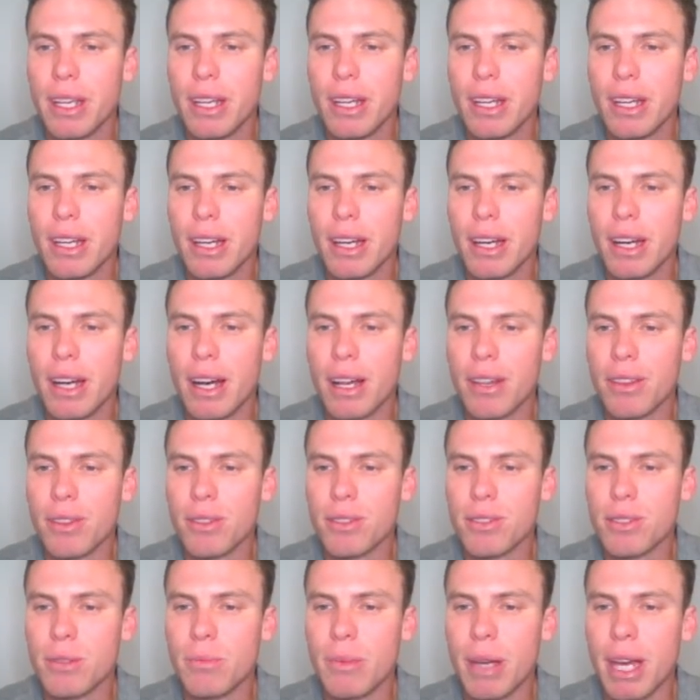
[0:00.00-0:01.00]
Uh, thoughts
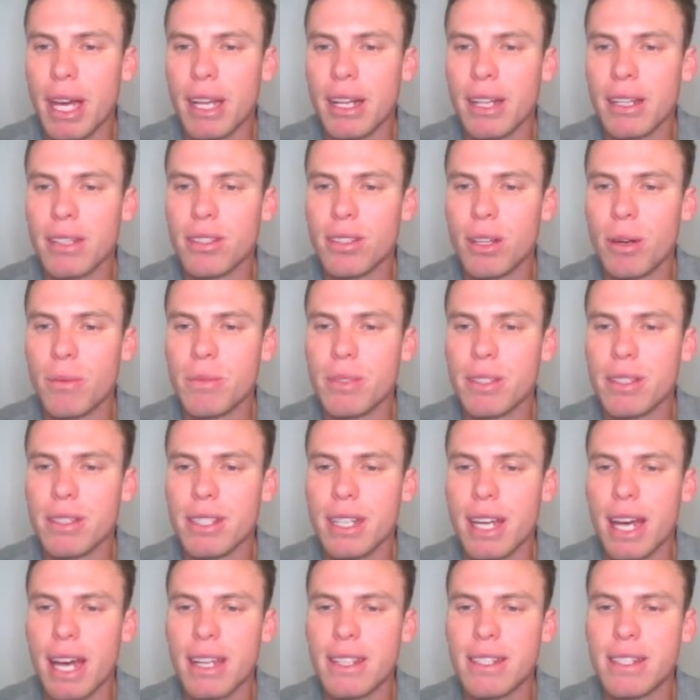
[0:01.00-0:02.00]
on Mann and Thompson to
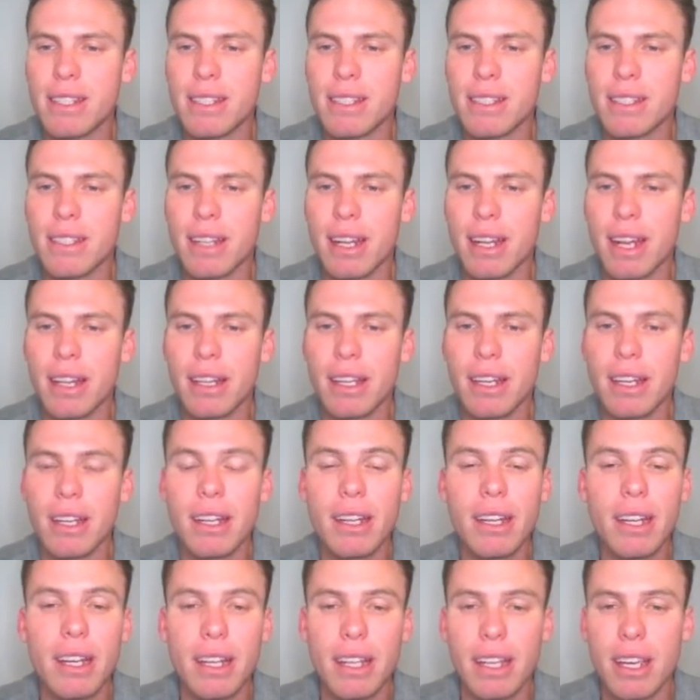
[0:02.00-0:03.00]
Hastings and Elliott.
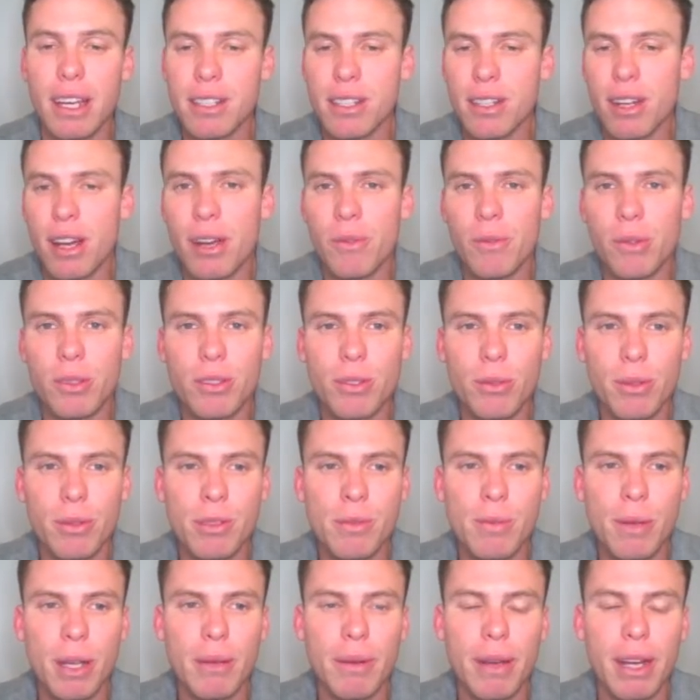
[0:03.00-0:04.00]
Yeah, so we'll talk,
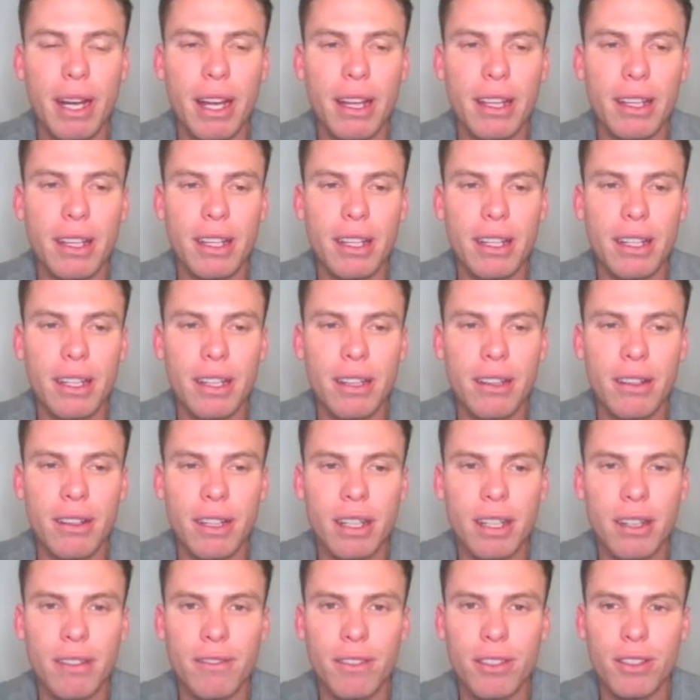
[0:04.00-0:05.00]
speak about Elliott in a, in
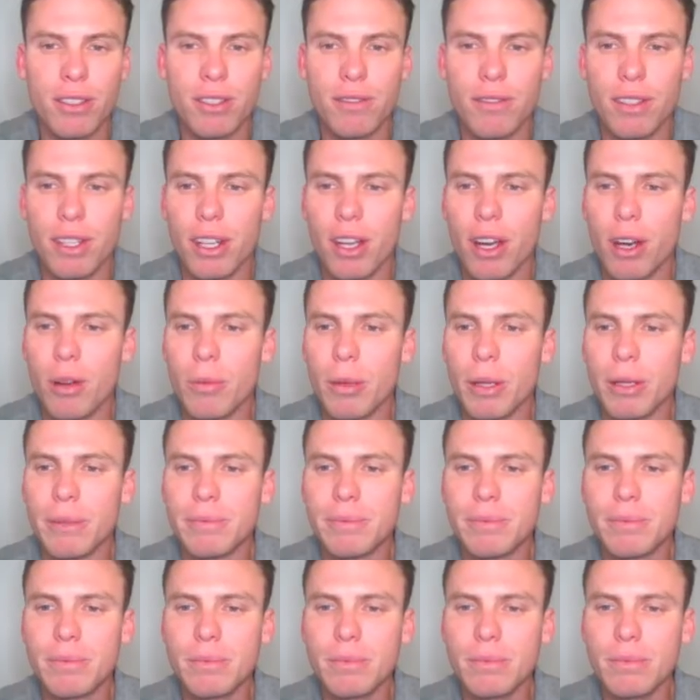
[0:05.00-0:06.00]
a future video,
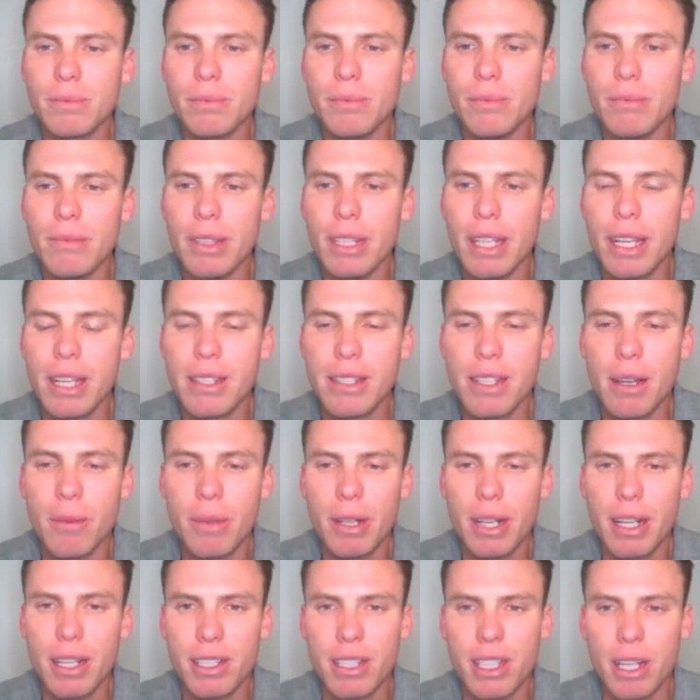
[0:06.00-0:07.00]
but he's someone
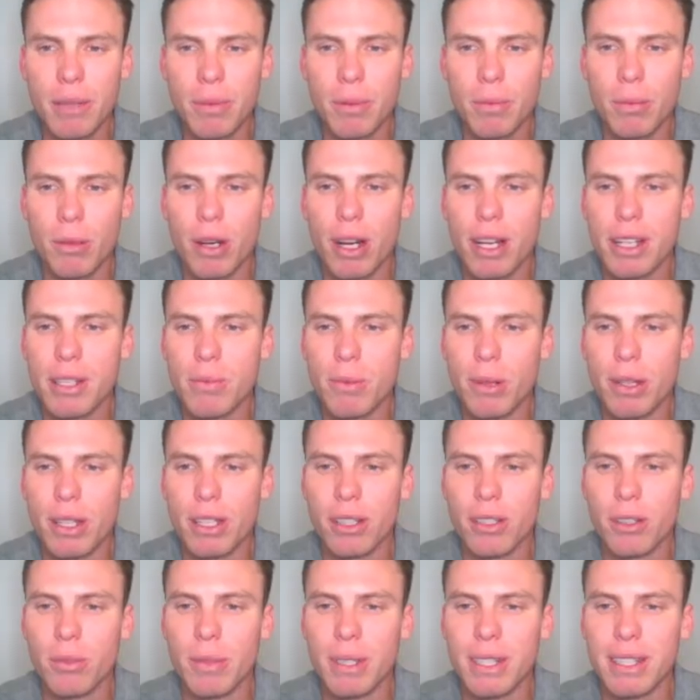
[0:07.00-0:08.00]
at a cheaper price point that
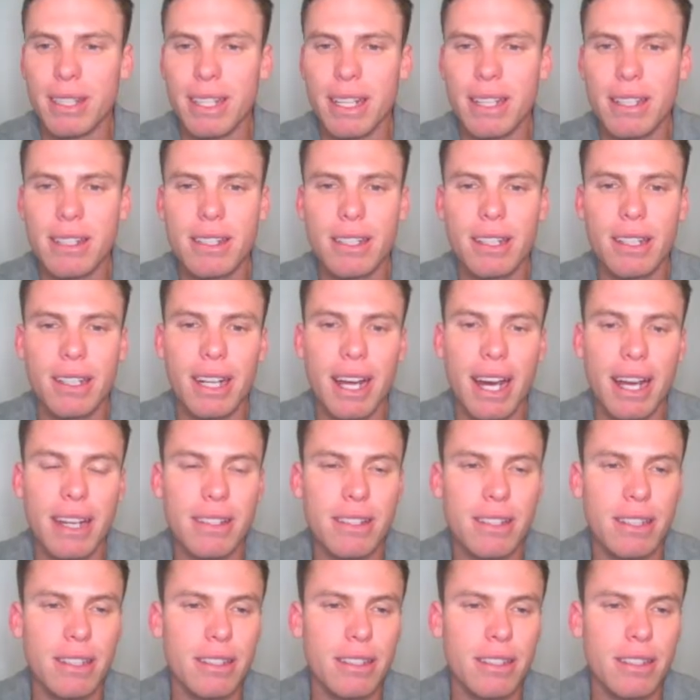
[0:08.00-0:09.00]
could be decent, and
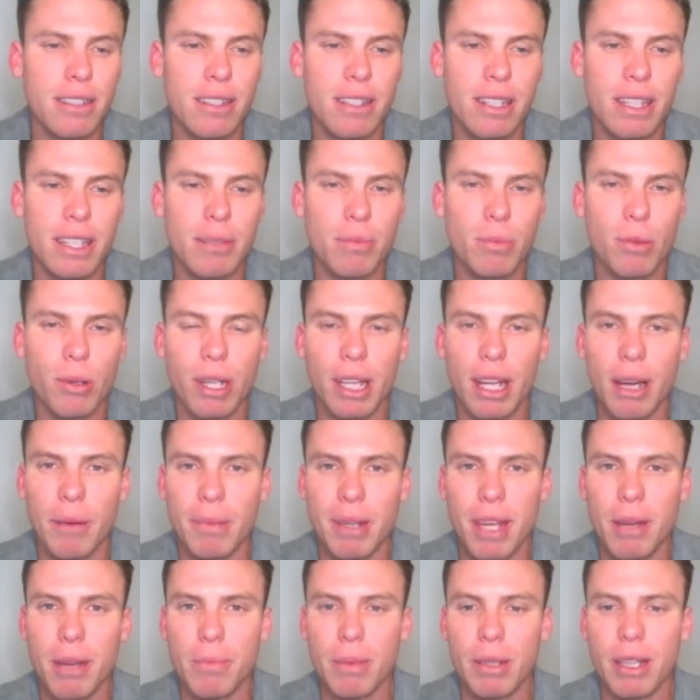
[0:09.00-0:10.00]
Hastings is, is putting up
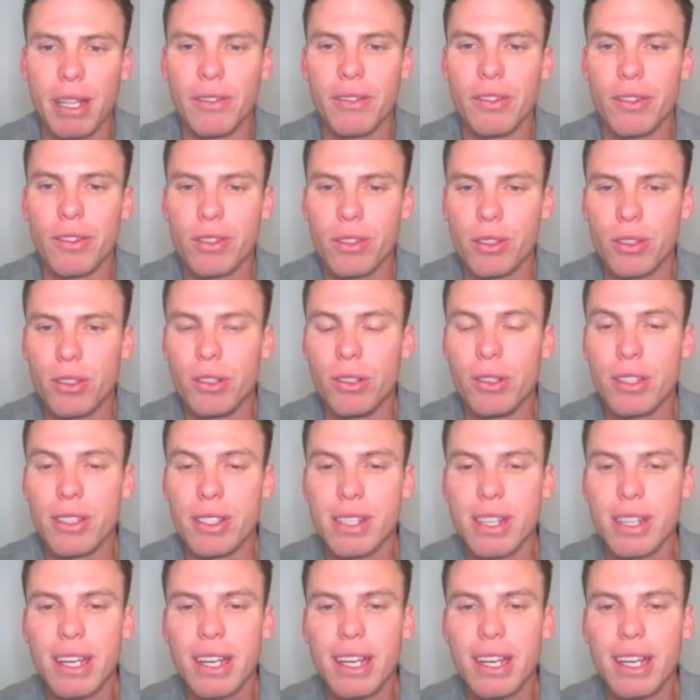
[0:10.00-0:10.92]
keeper level scores.